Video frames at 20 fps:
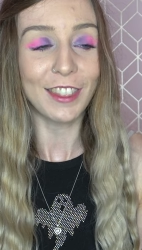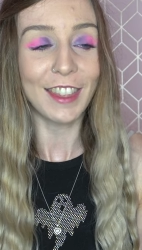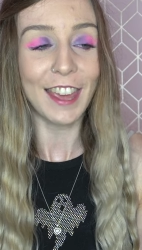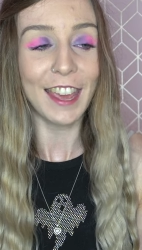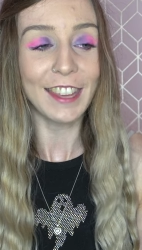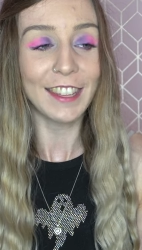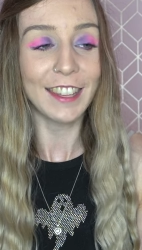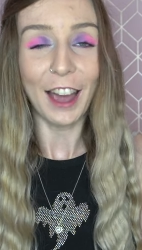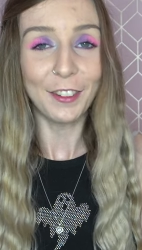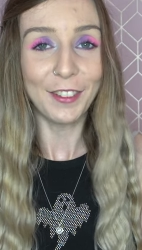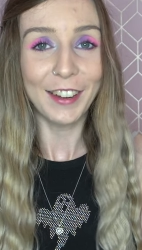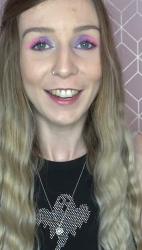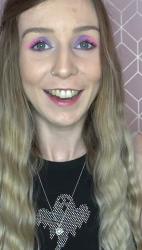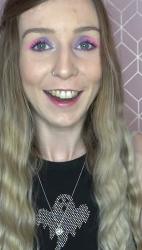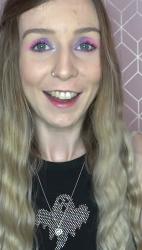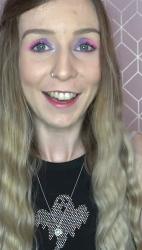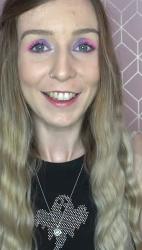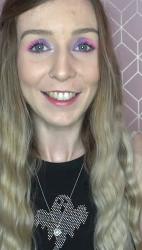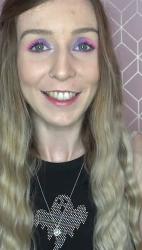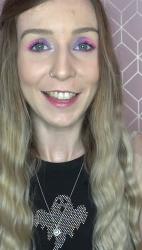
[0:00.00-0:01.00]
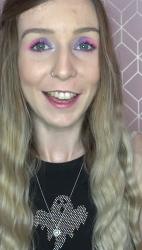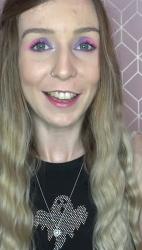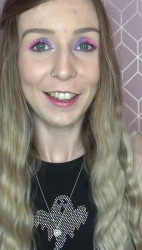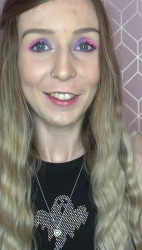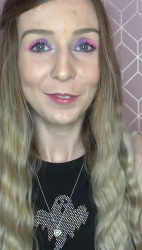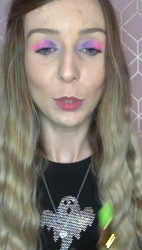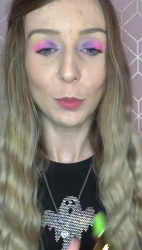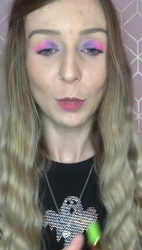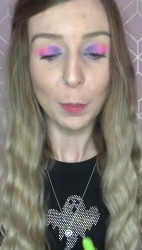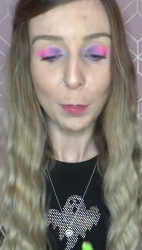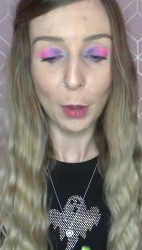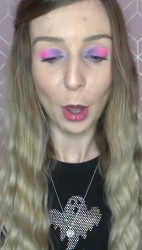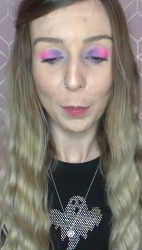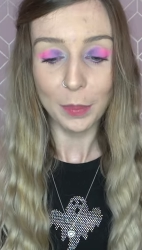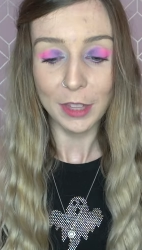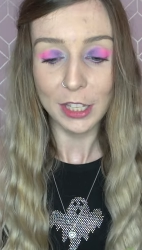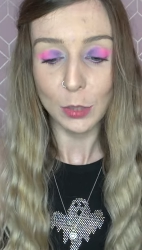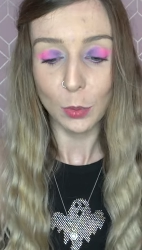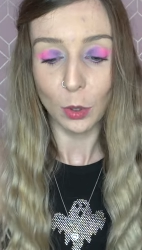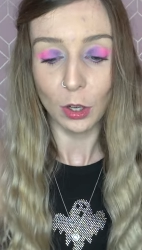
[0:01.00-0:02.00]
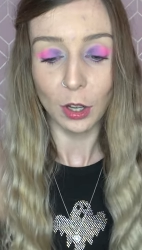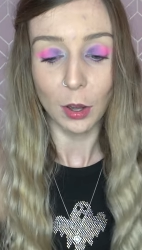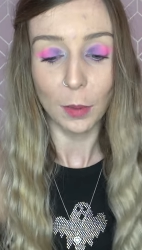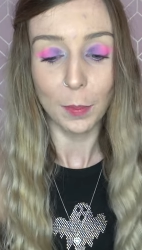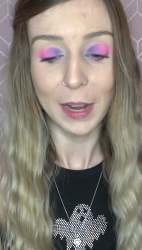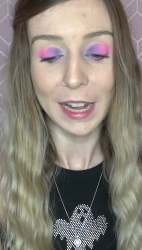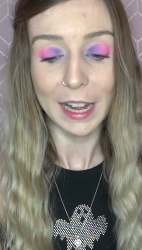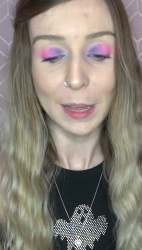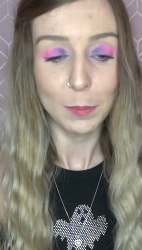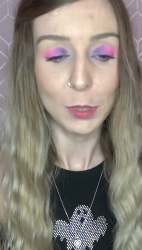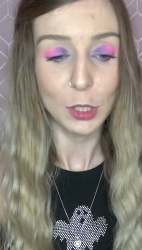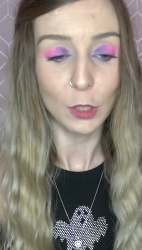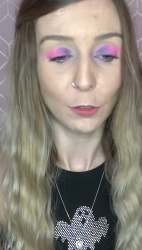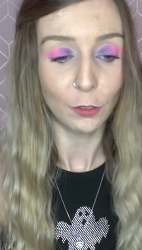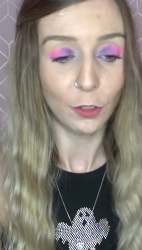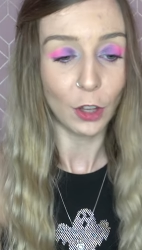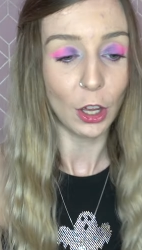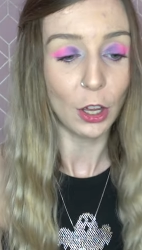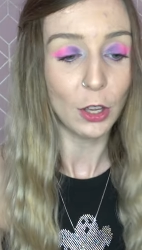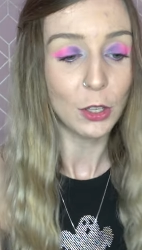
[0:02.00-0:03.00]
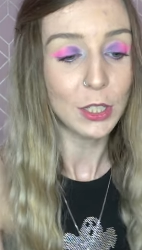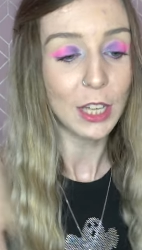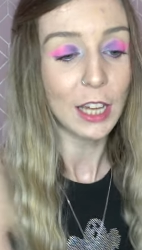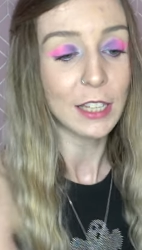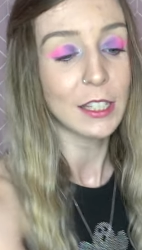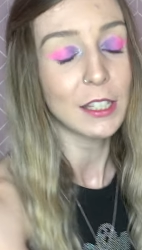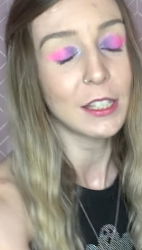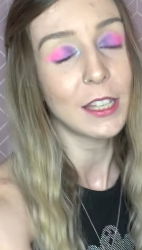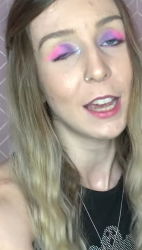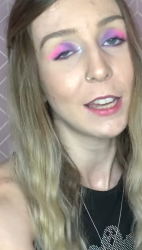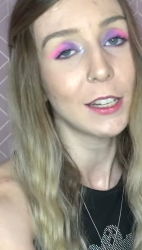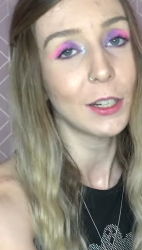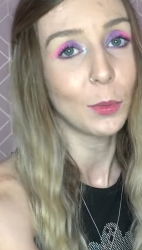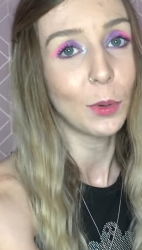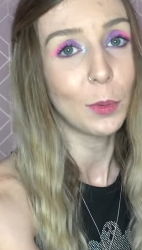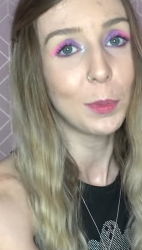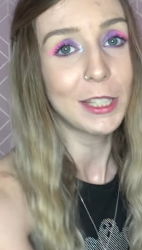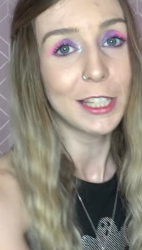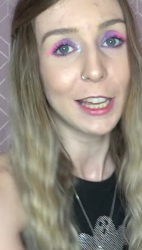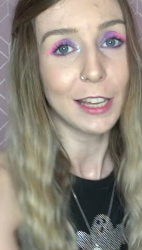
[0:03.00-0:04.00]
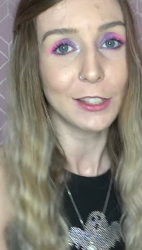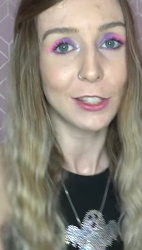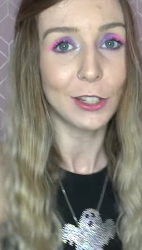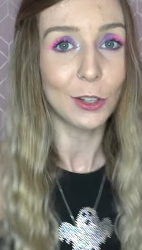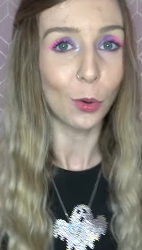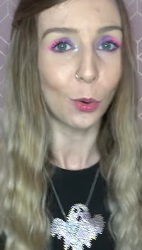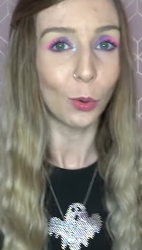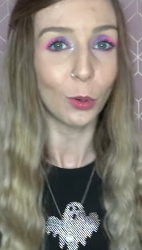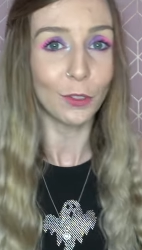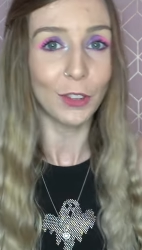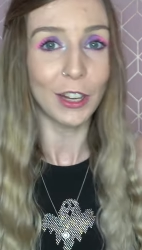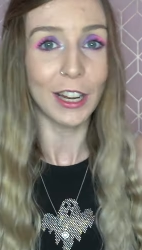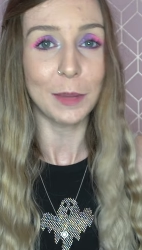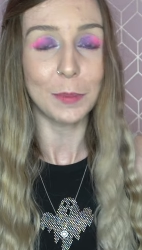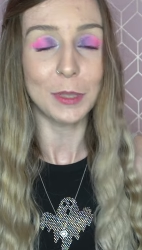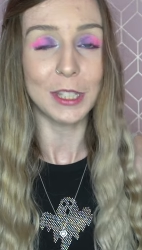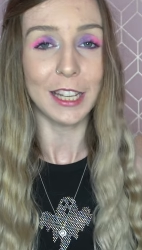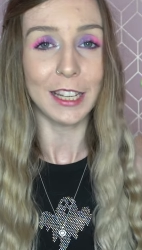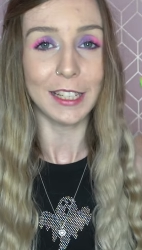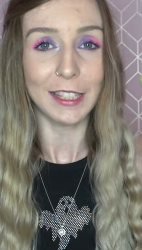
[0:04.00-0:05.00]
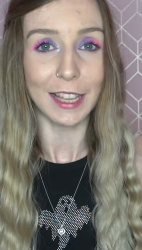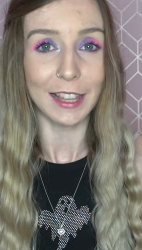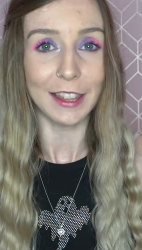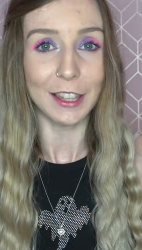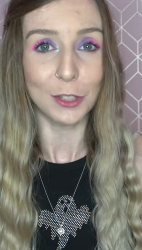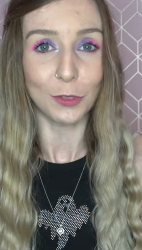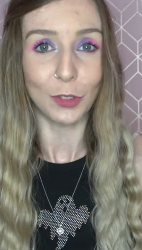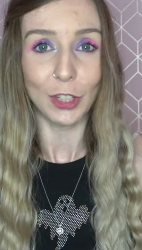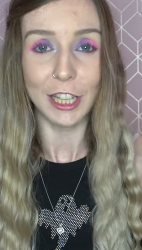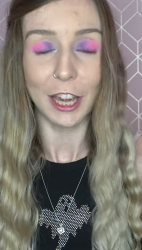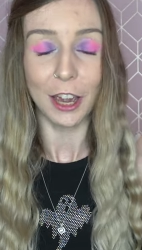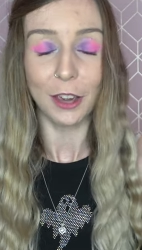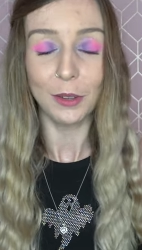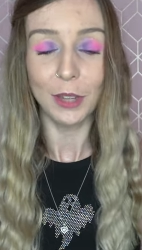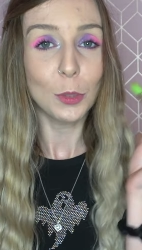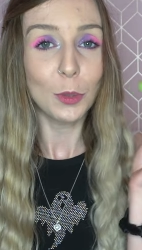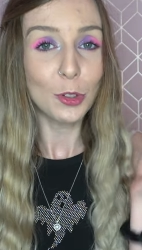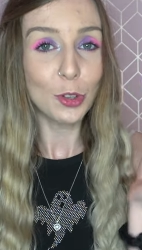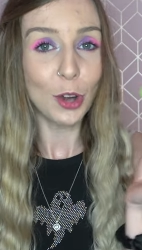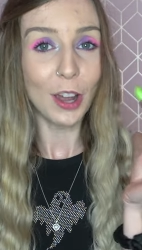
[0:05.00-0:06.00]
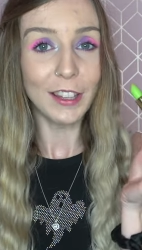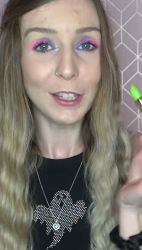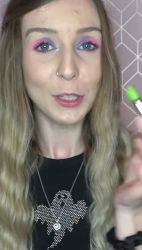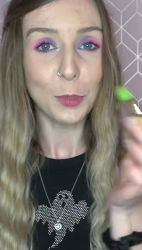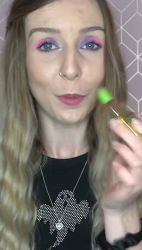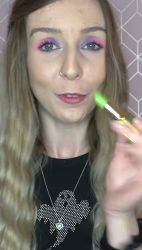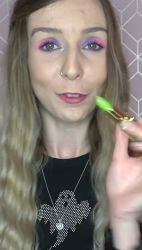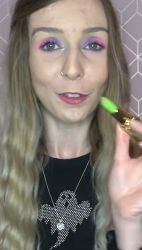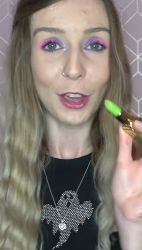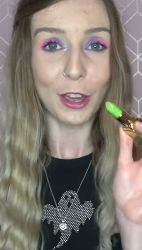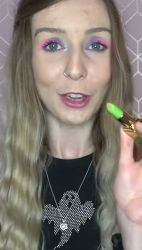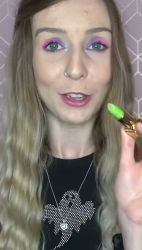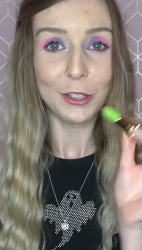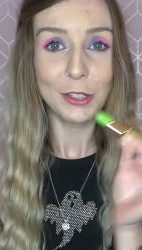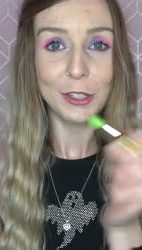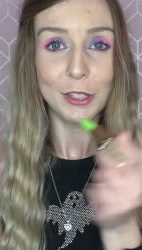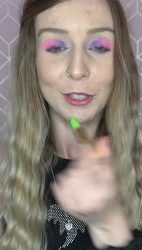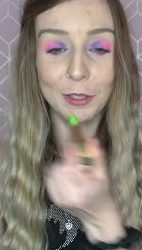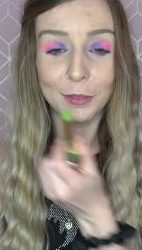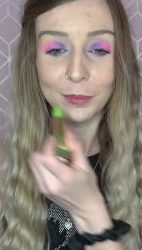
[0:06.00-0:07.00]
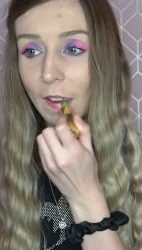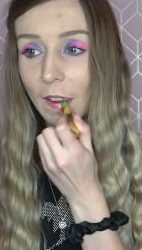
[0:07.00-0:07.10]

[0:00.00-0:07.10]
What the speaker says: thing, I really like that. I'm gonna pop this one on my lips first. As I said, I will be testing all of the lipsticks in this video. So I'll try this one first.